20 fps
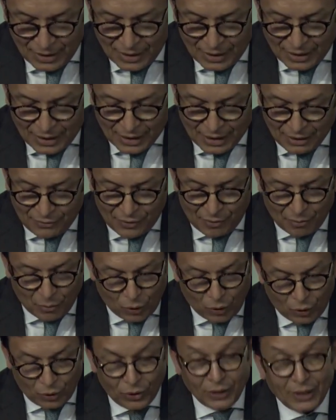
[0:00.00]
even
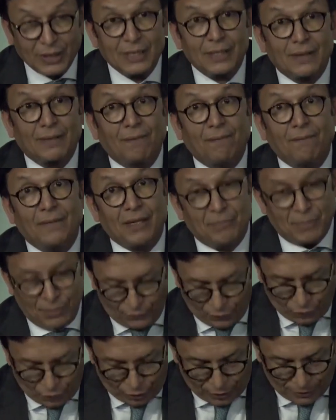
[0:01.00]
more than
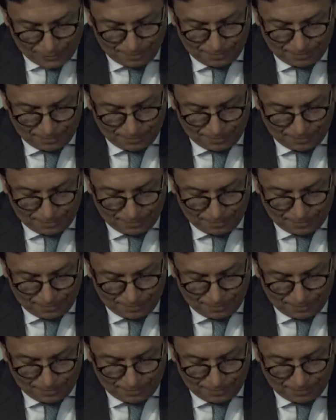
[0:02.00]
before.